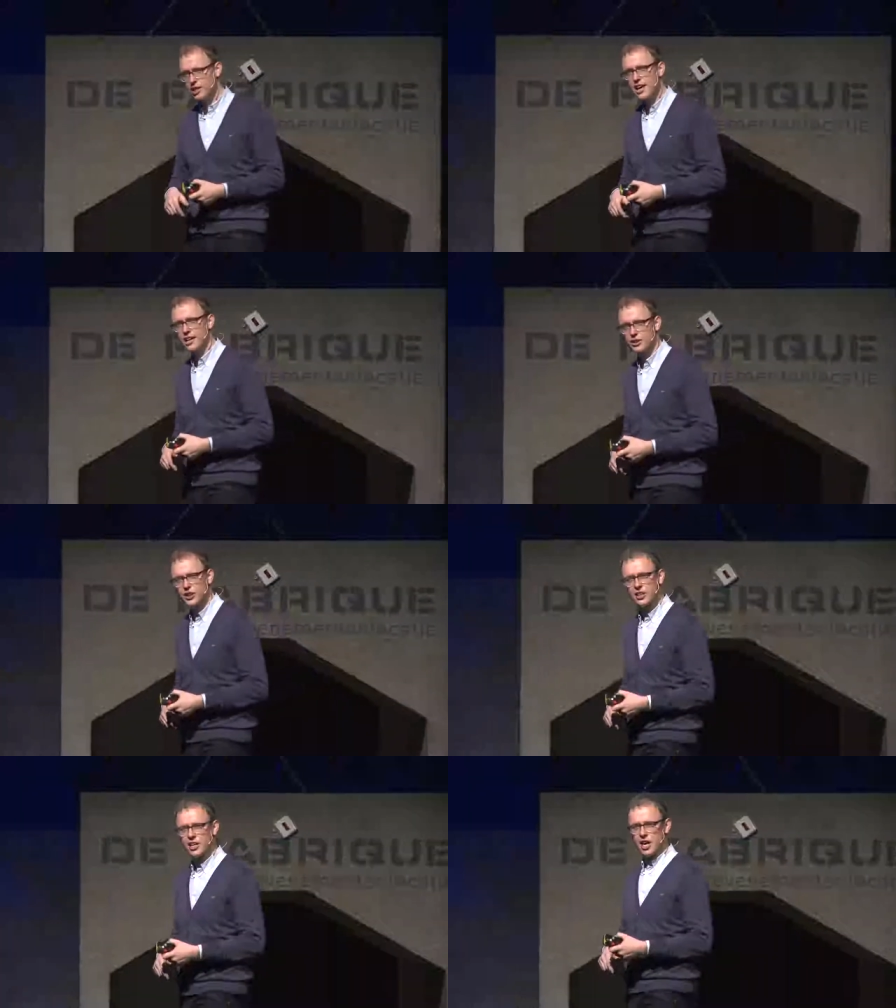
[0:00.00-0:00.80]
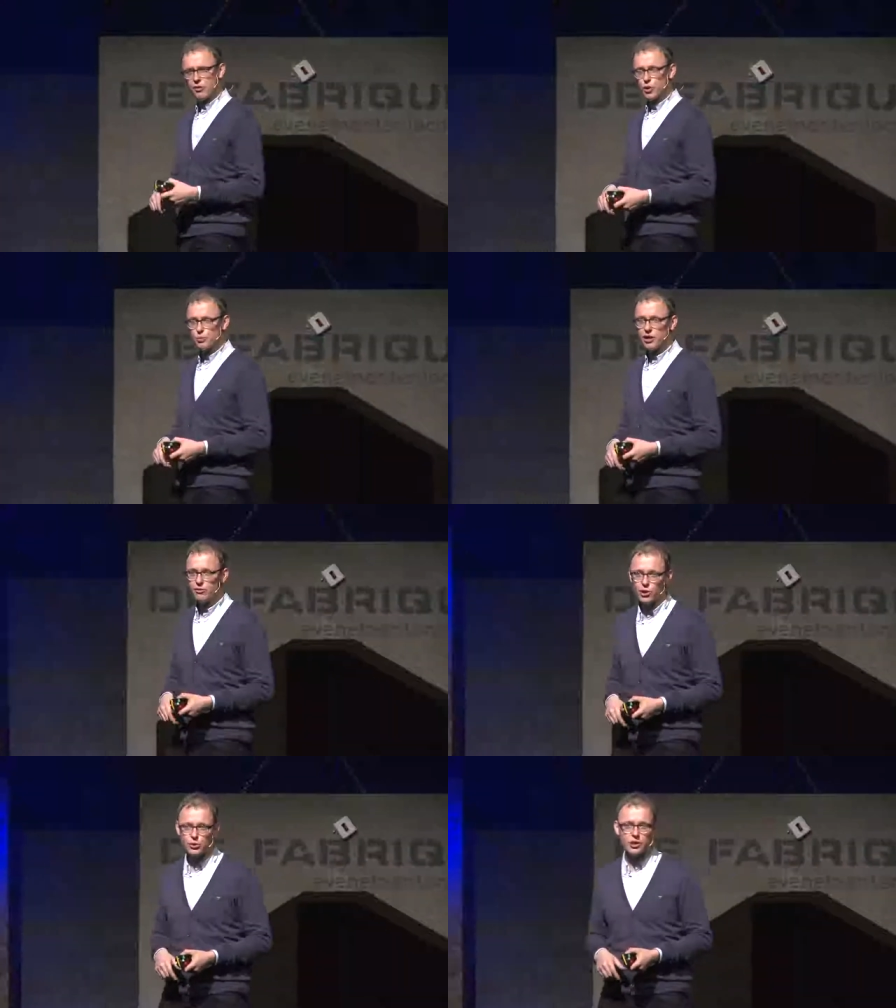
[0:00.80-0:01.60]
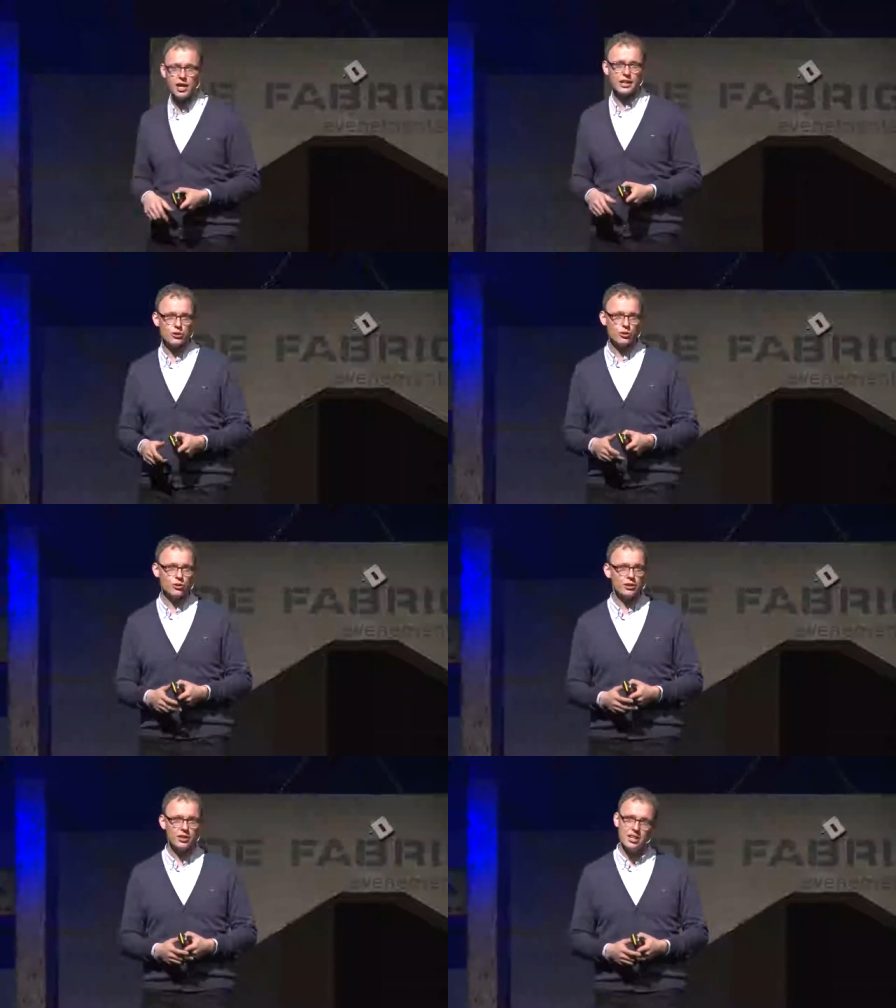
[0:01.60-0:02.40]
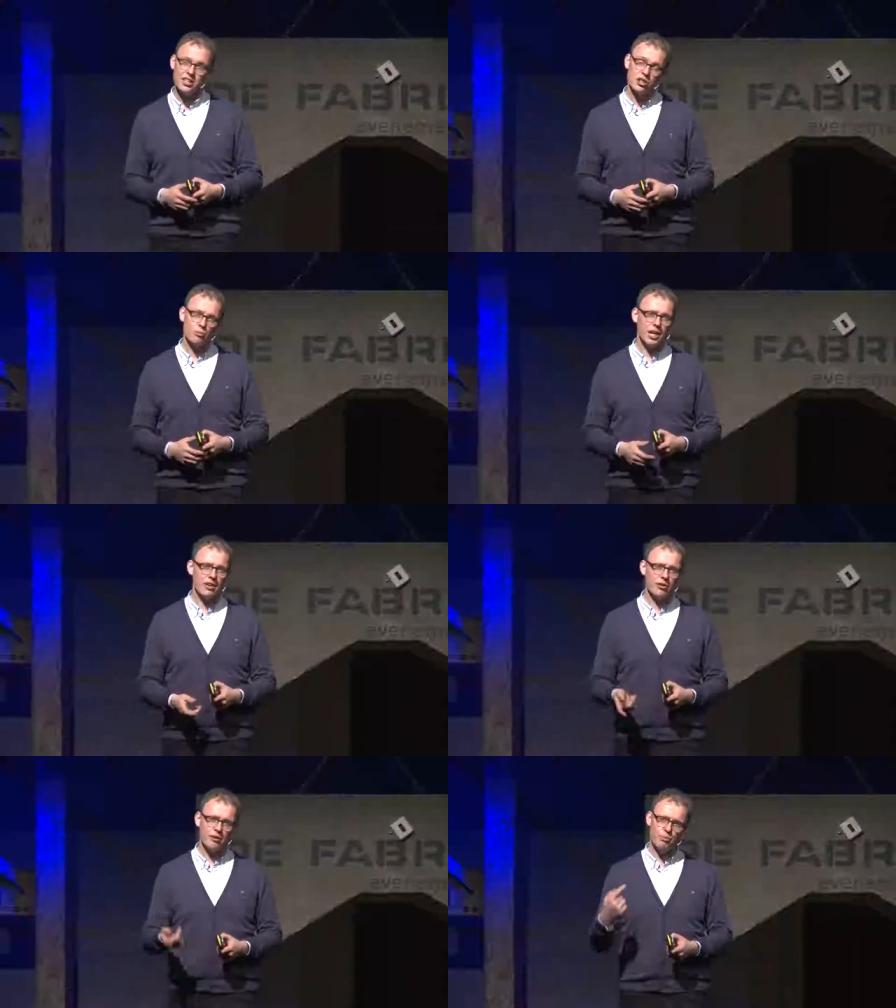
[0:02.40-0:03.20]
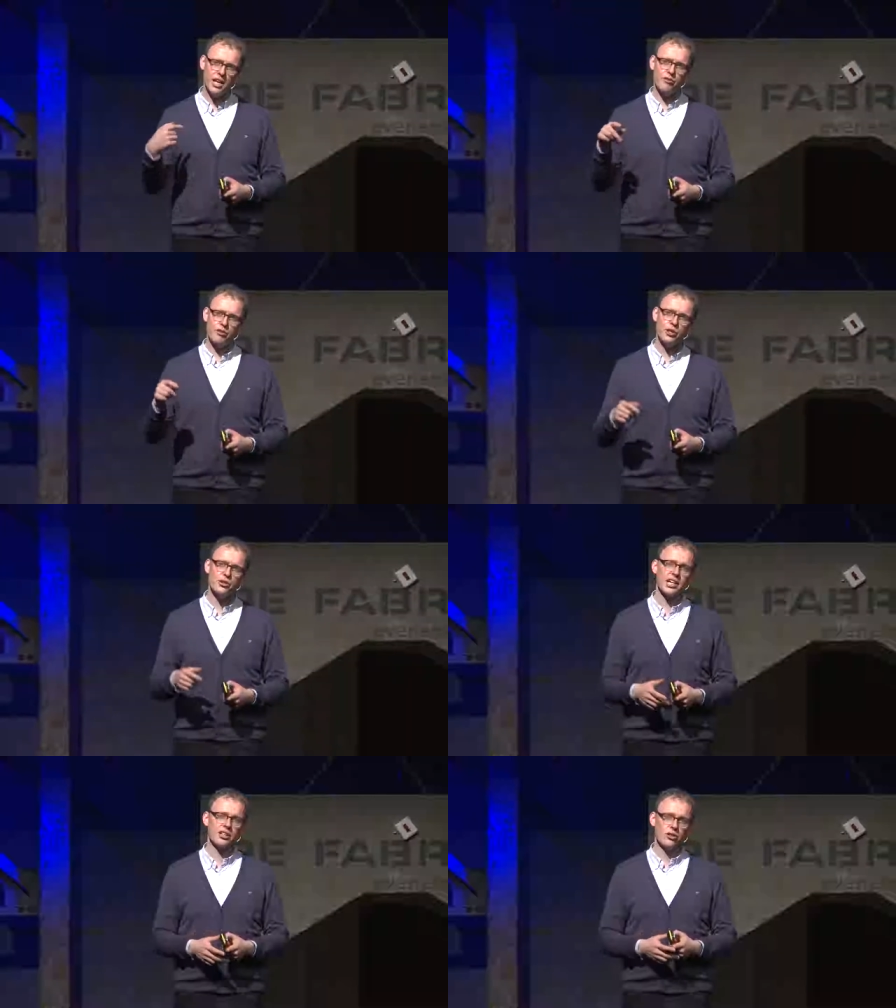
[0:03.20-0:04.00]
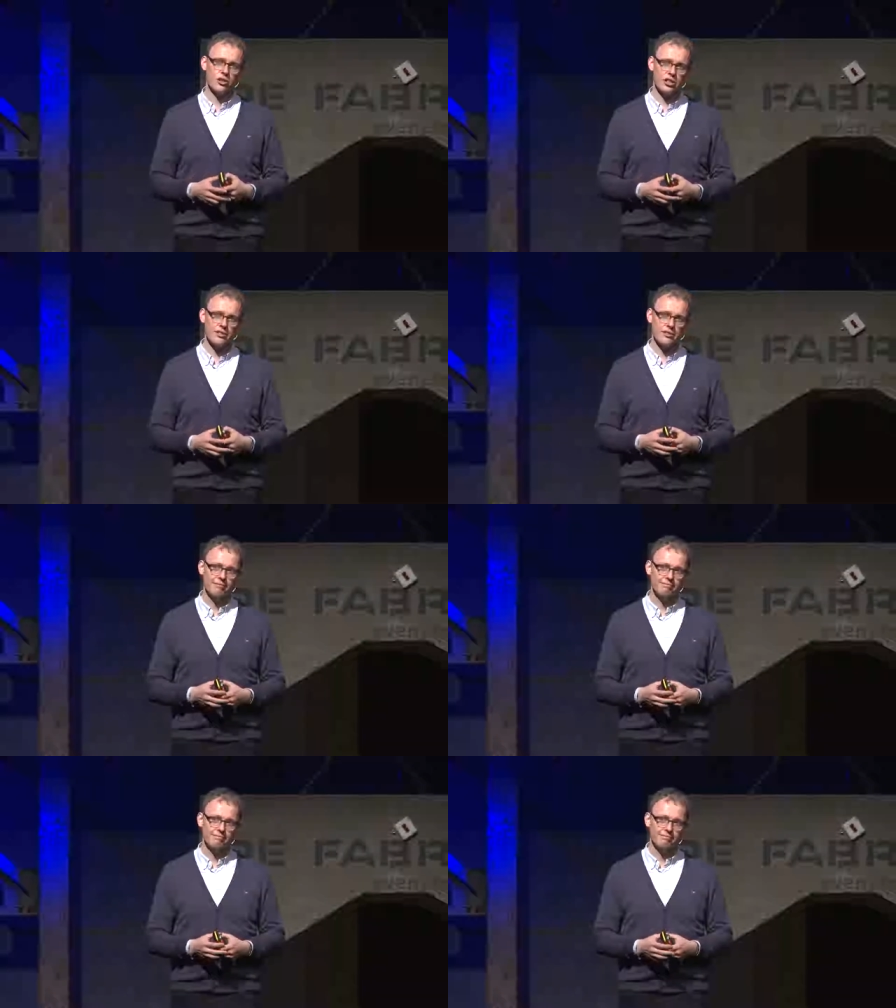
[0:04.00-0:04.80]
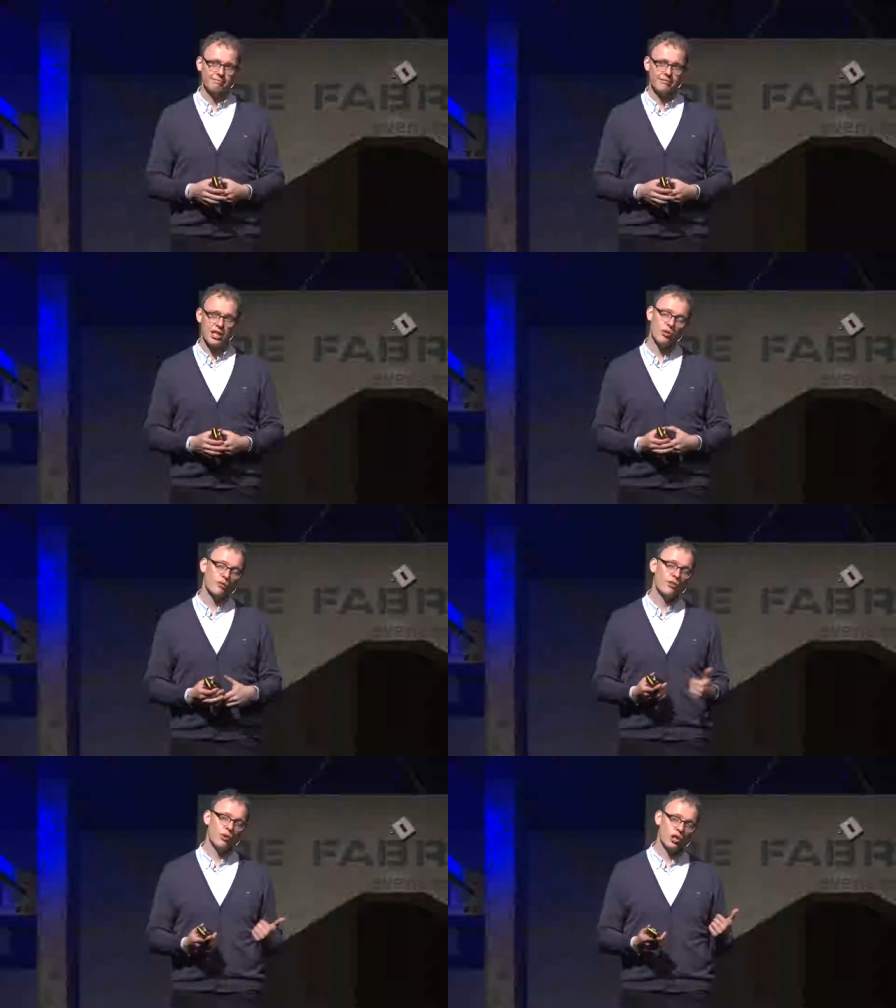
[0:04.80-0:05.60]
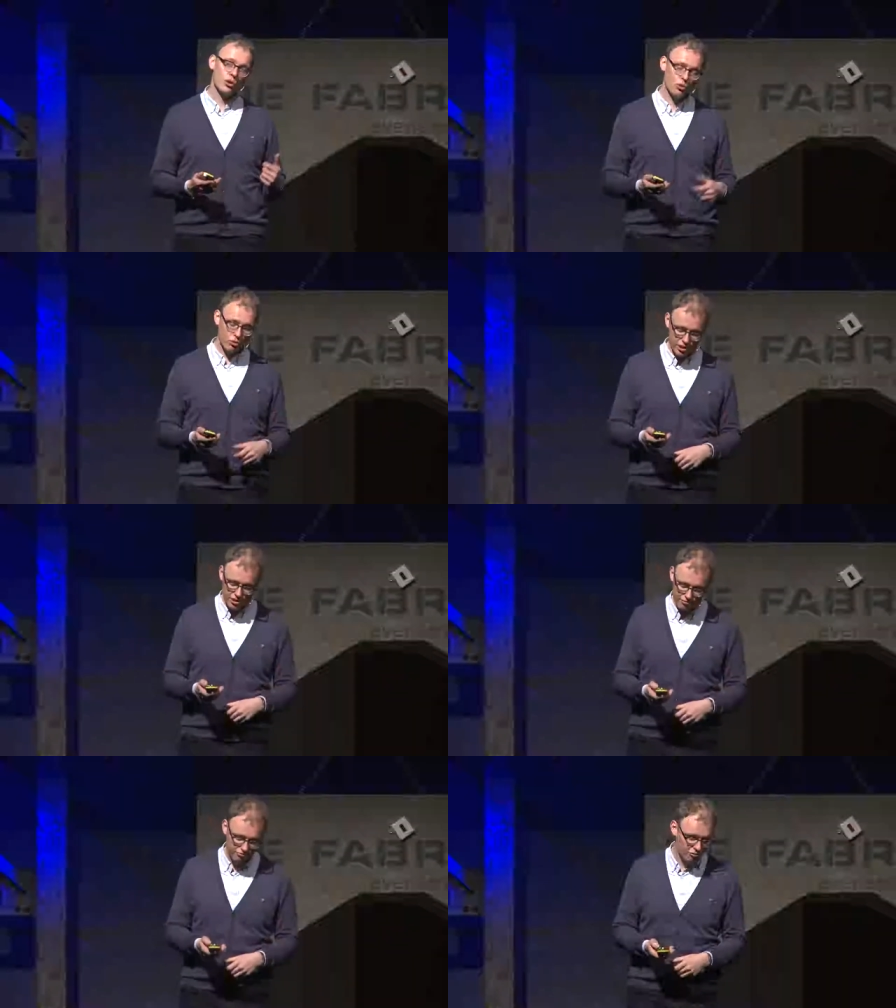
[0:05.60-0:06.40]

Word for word: in a hackathon. What, um, what do you like to do? You play, with, play with new technologies. And what we wanted to do is,